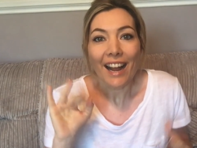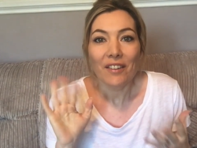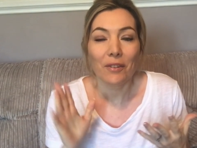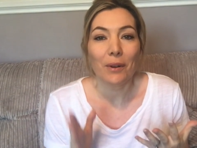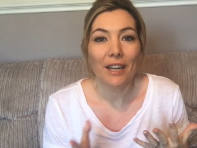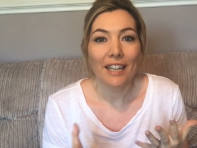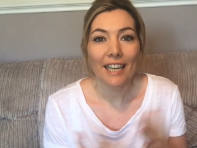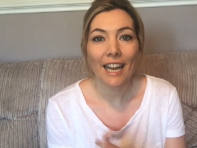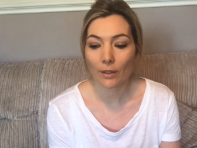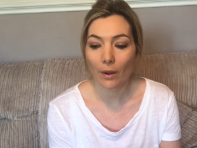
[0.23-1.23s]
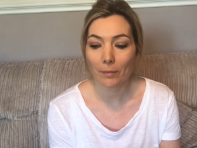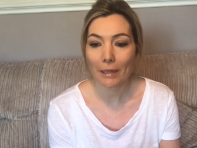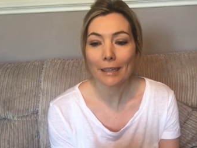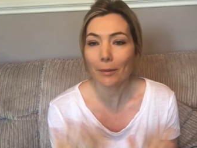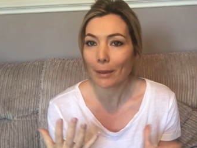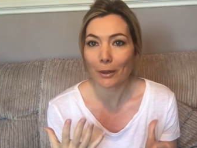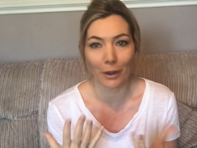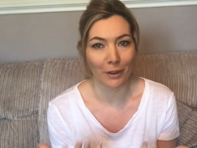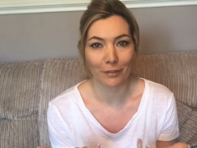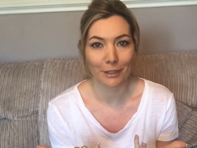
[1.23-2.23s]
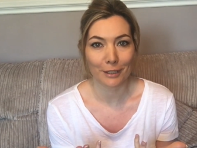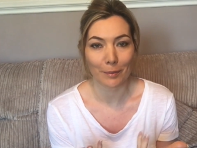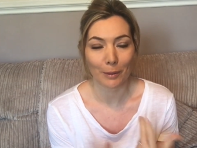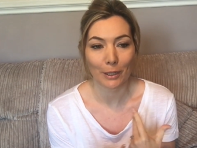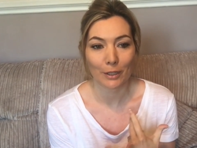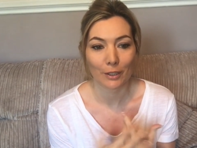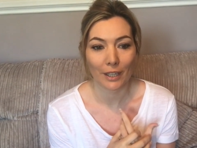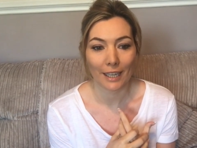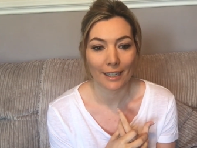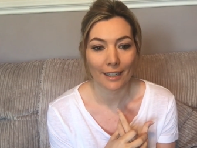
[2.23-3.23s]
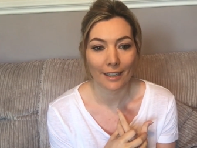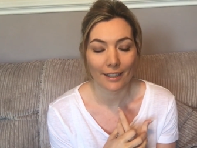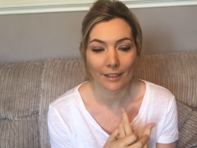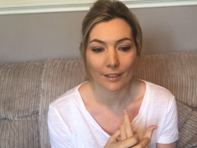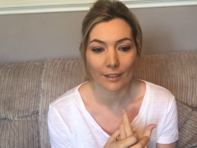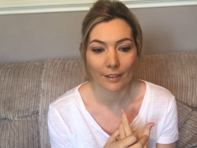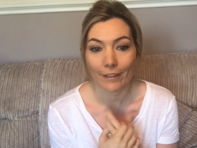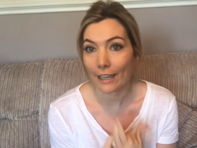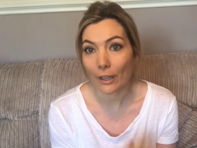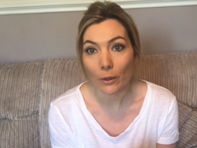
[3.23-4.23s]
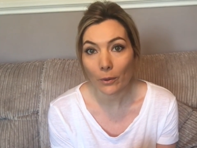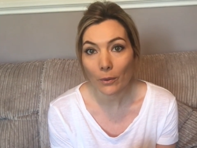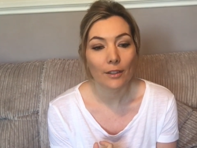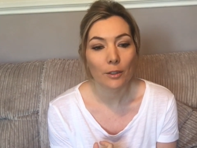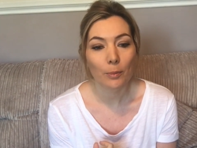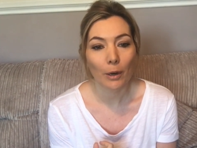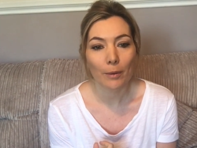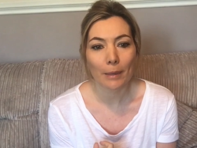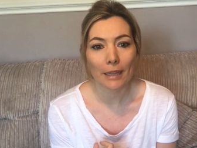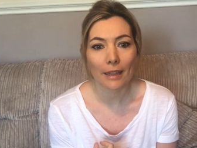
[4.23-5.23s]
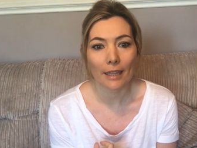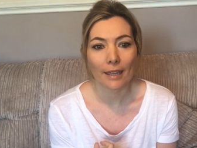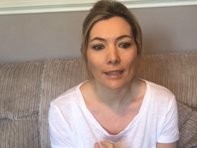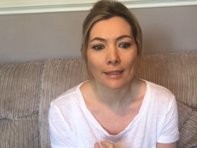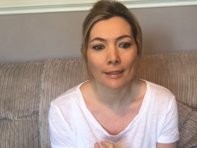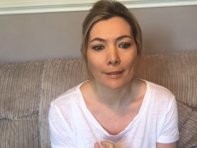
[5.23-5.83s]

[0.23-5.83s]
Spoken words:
Hi everyone! So I'm a little bit nervous about doing this video. There's a part of me that thinks,